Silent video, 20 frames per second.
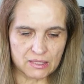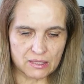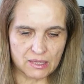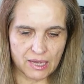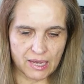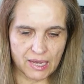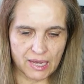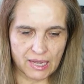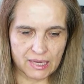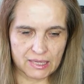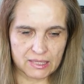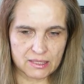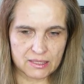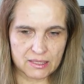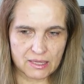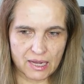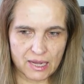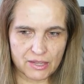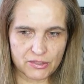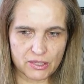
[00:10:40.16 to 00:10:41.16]
And
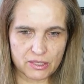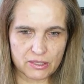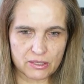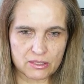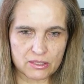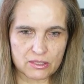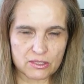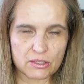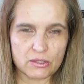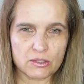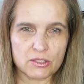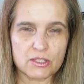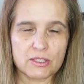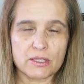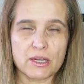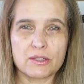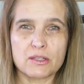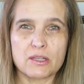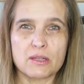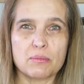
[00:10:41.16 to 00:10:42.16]
I think this is a good
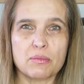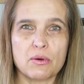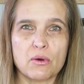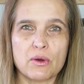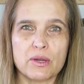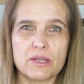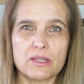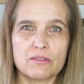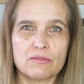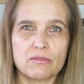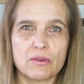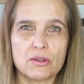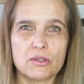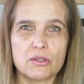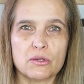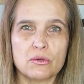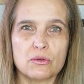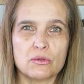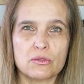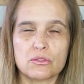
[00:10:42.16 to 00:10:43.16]
starting point for
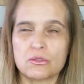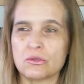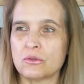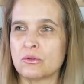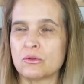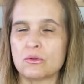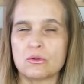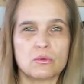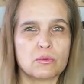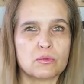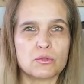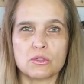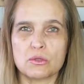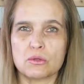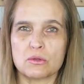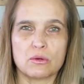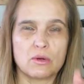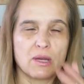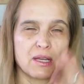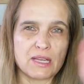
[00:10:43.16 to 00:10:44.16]
you
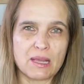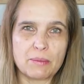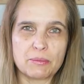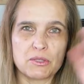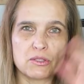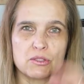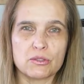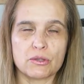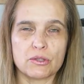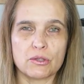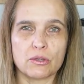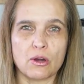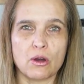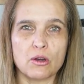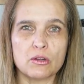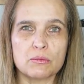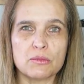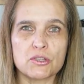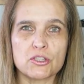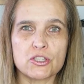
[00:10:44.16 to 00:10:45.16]
to adapt it to your
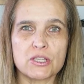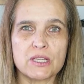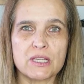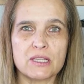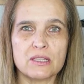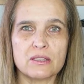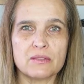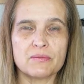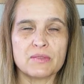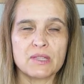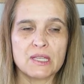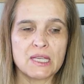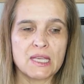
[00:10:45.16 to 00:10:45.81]
own machine.